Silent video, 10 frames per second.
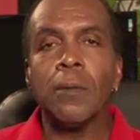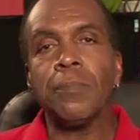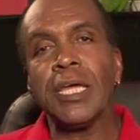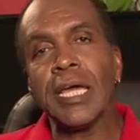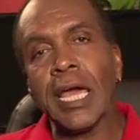
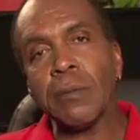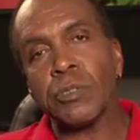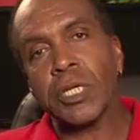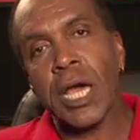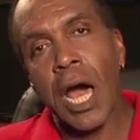being
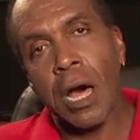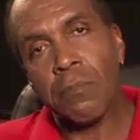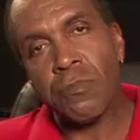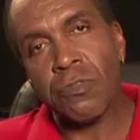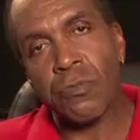able to
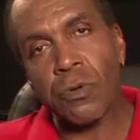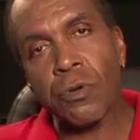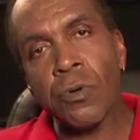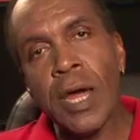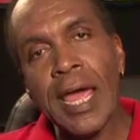come
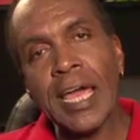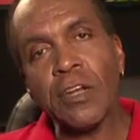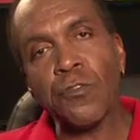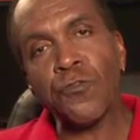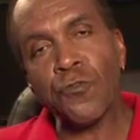through
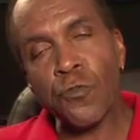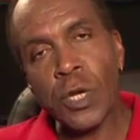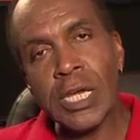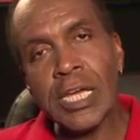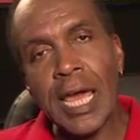in a
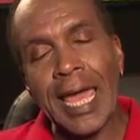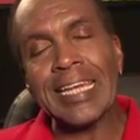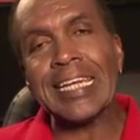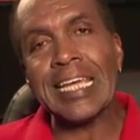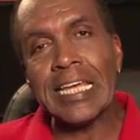free
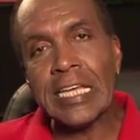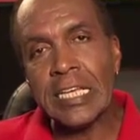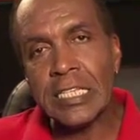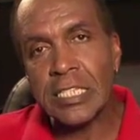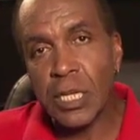and
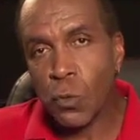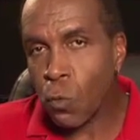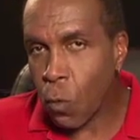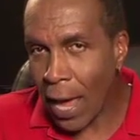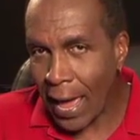easy
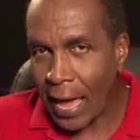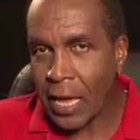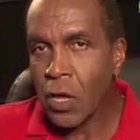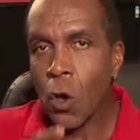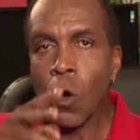way